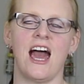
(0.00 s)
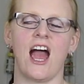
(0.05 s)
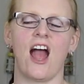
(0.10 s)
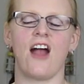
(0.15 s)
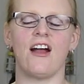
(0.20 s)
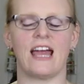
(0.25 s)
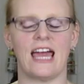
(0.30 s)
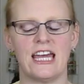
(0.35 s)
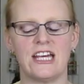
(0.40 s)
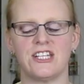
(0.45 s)

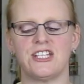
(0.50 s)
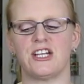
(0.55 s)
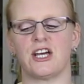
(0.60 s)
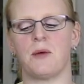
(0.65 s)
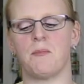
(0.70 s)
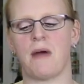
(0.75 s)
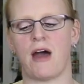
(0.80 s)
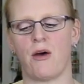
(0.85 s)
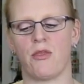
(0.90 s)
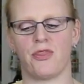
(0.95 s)
Our cakes took
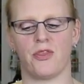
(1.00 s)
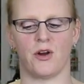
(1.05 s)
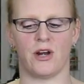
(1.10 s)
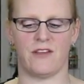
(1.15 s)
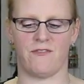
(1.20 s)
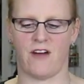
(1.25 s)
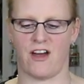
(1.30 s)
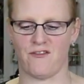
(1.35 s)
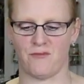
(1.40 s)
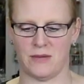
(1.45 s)
about
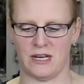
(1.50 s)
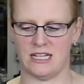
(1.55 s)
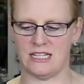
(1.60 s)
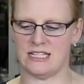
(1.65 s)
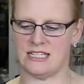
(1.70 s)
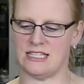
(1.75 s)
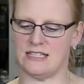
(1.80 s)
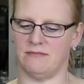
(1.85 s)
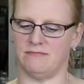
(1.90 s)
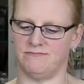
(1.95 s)
35
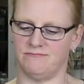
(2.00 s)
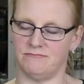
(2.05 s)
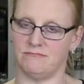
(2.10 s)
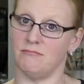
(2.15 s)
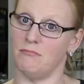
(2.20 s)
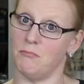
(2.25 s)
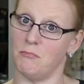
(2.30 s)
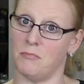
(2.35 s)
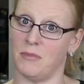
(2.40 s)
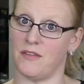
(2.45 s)
minutes,
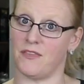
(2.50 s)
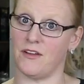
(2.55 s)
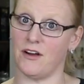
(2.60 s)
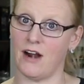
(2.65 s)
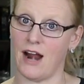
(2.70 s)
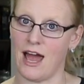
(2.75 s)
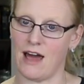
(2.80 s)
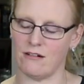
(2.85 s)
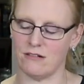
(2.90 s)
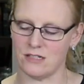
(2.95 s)
but
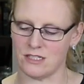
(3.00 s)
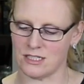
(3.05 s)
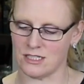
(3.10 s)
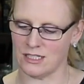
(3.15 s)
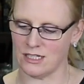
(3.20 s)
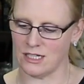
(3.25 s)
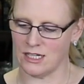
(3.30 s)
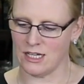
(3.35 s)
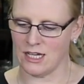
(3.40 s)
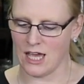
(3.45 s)
they're out.
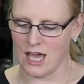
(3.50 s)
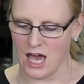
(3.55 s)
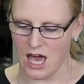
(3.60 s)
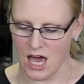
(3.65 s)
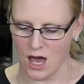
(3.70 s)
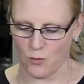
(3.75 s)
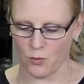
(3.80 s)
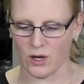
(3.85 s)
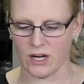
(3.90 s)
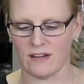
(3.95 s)

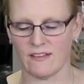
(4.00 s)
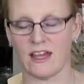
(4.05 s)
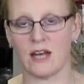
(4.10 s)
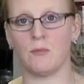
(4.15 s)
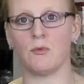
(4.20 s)
We're going to let